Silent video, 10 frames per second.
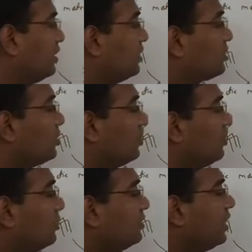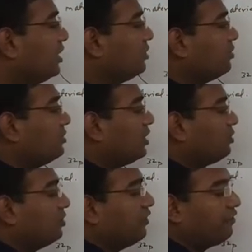So they used the
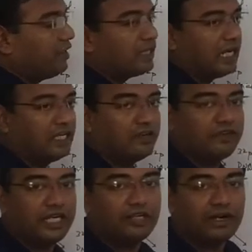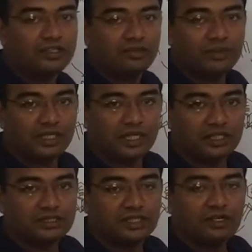two different kind of radioactive
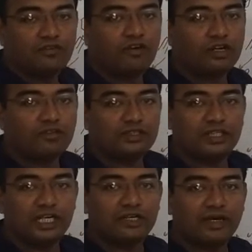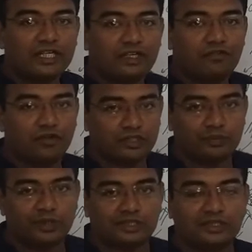materials. One was radioactive
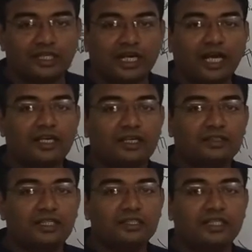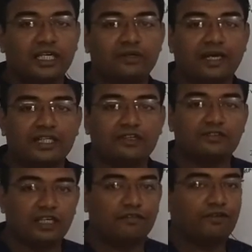phosphorus and another is radioactive
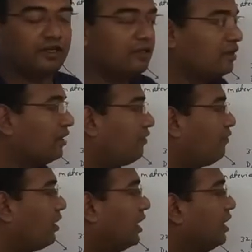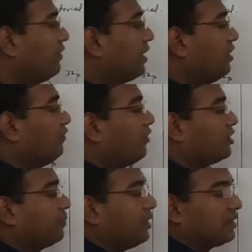sulfur. For radioactive
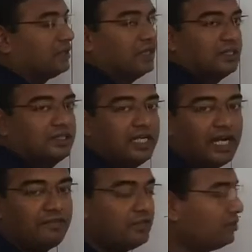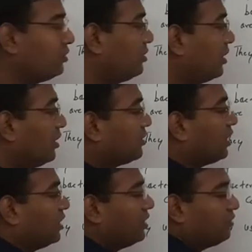phosphorus, they have used
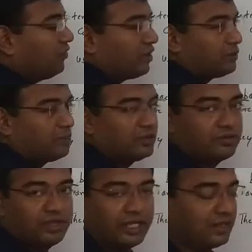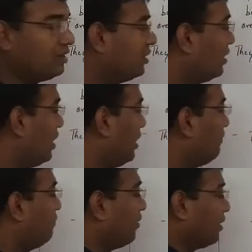32 phosphorus strain,
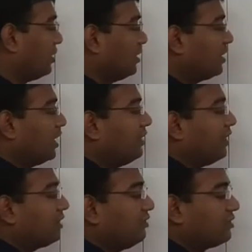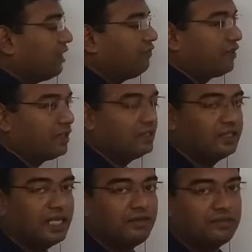and for radioactive sulfur,
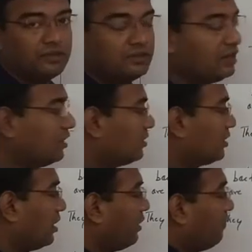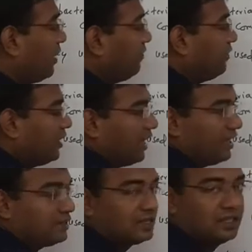they have used
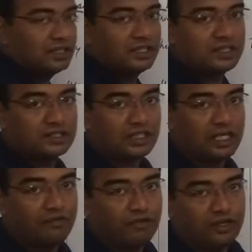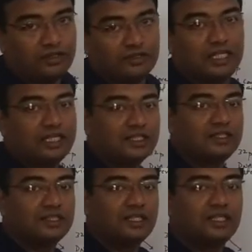35S sulfur, that
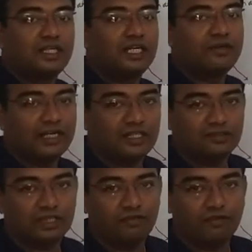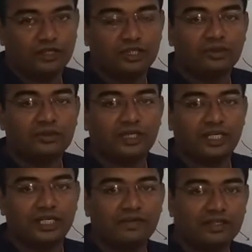is radioactive sulfur. You know the
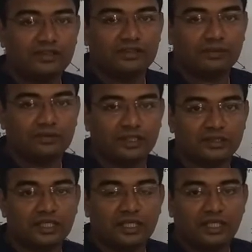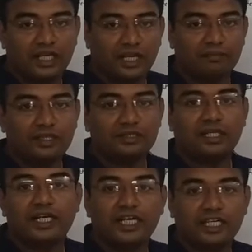radioactive substance emits the
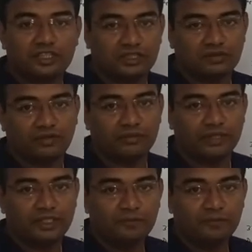radiations from it.